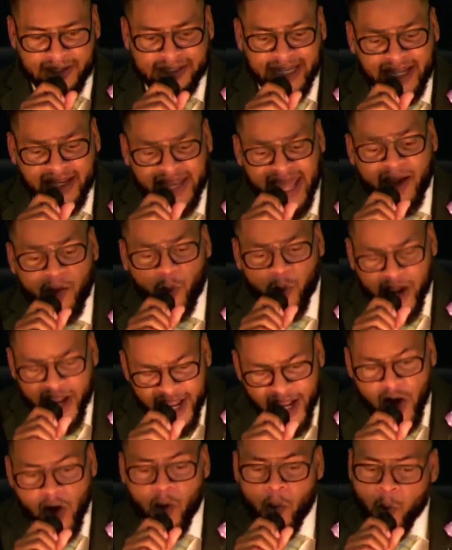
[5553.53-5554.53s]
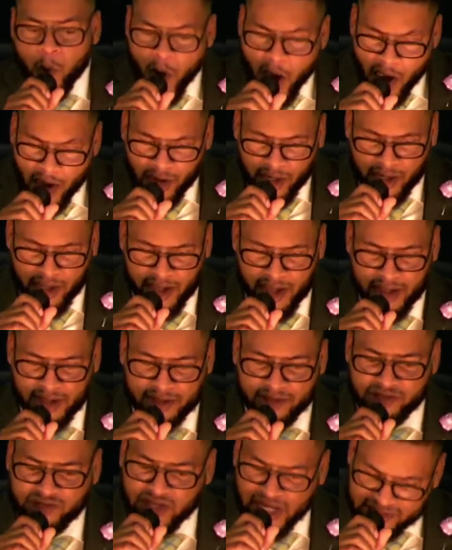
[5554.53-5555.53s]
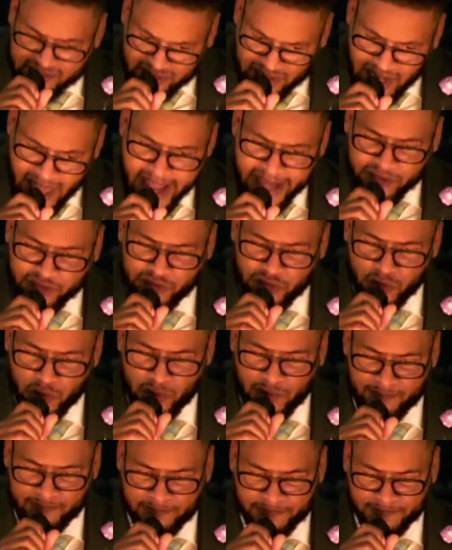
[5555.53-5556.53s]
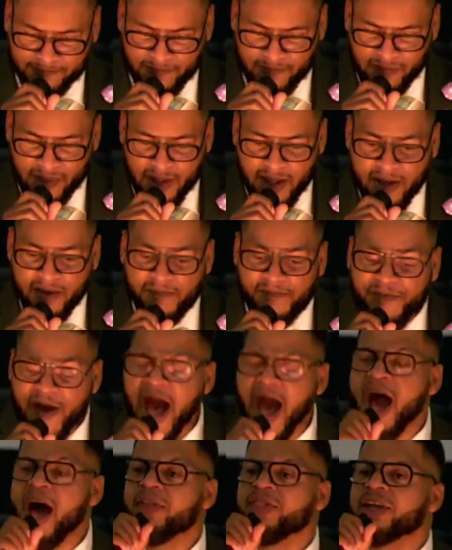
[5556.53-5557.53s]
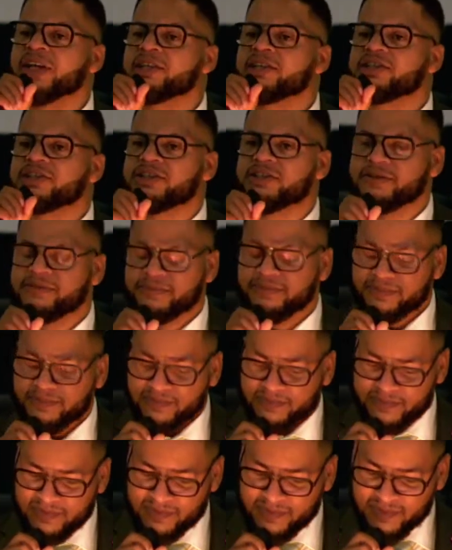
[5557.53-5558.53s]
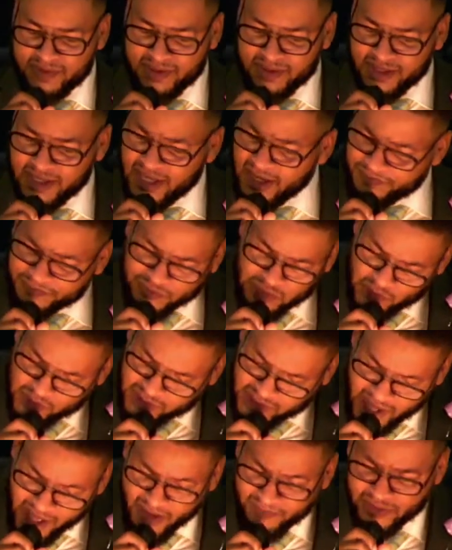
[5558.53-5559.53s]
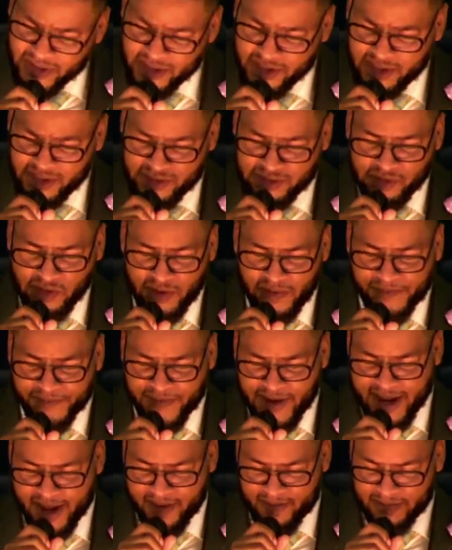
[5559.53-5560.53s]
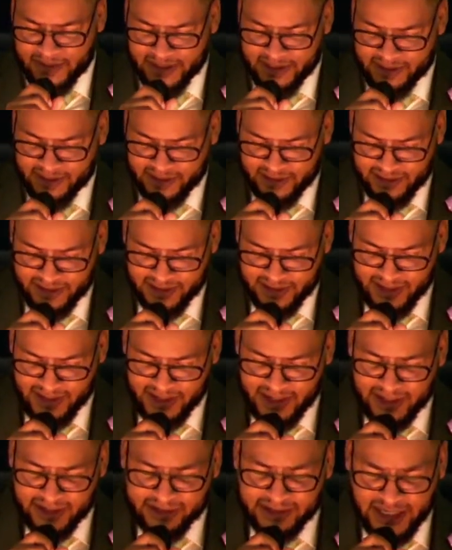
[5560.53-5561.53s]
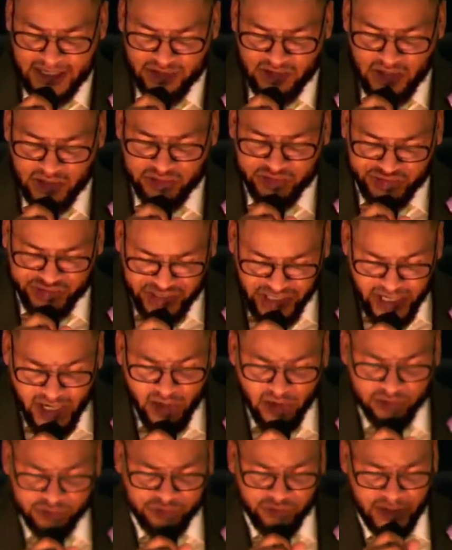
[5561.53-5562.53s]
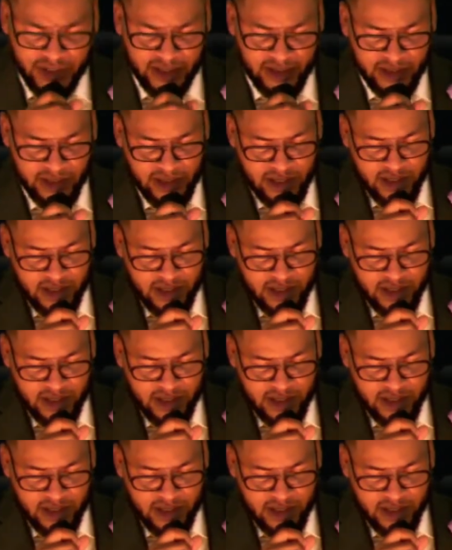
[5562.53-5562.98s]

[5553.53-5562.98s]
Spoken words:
then they will work just like you. Fathers, if you cover your family, then your children,